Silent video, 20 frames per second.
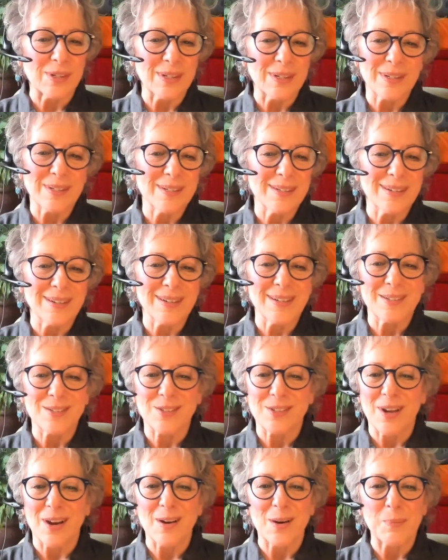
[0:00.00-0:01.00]
It, it's
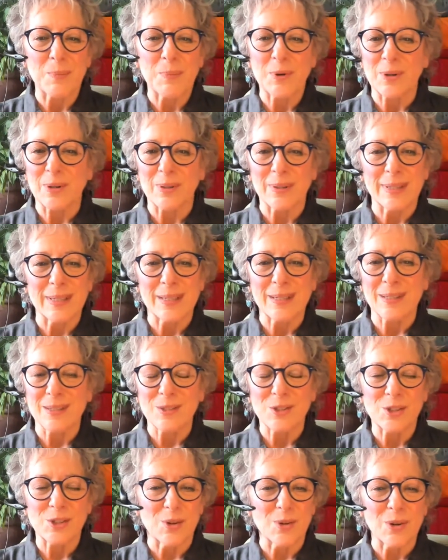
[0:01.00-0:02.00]
I'll put a link in the
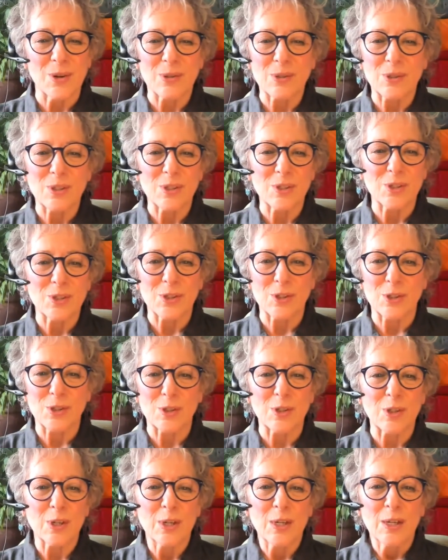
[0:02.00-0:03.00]
show notes. It's just a,
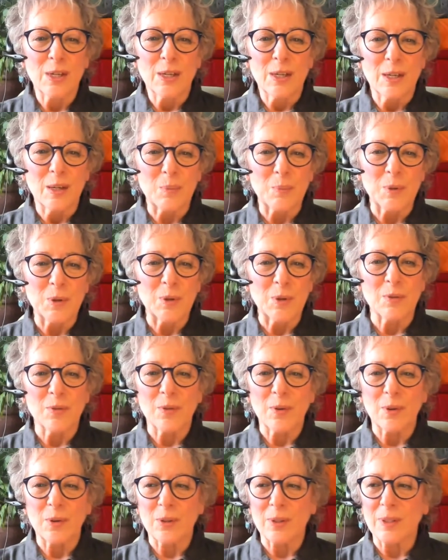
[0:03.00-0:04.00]
a
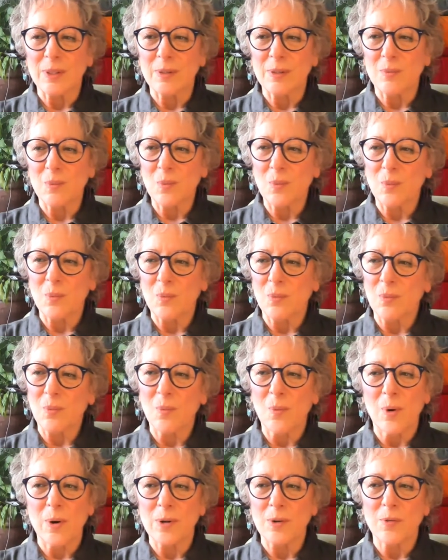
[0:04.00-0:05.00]
beautiful and
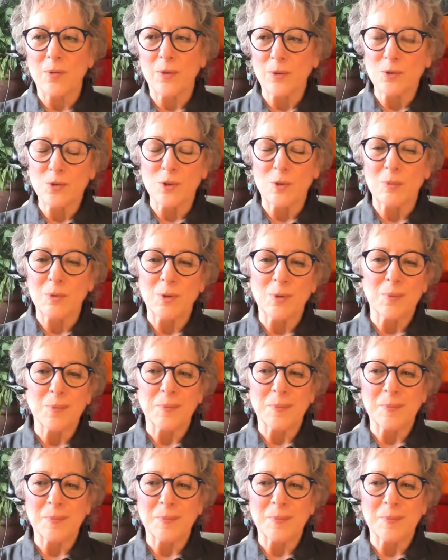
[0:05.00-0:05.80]
wonderful tribute.